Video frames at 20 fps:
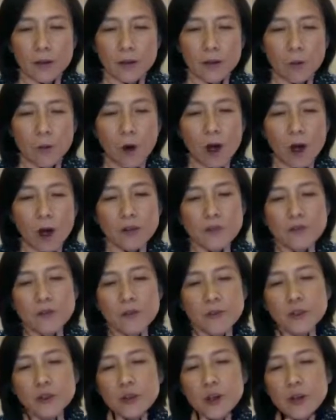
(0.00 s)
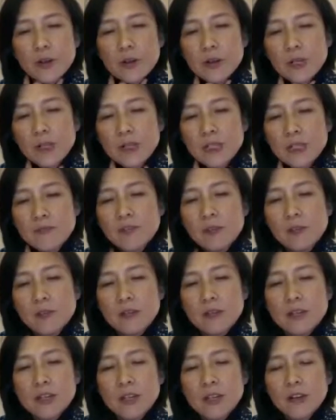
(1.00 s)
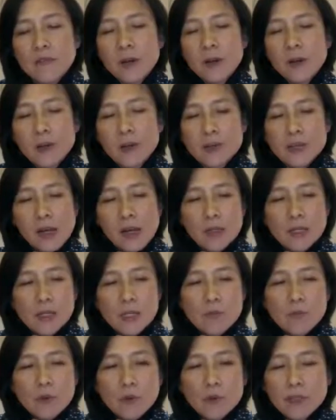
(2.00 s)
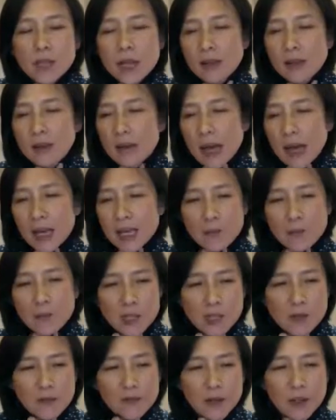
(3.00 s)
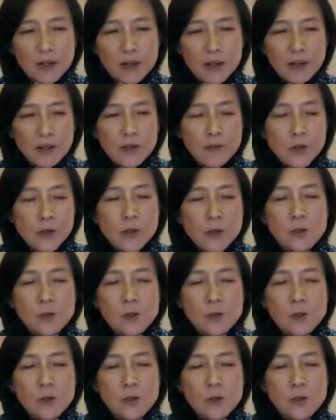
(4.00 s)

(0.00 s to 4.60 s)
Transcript: The water feature delivers a soothing atmosphere,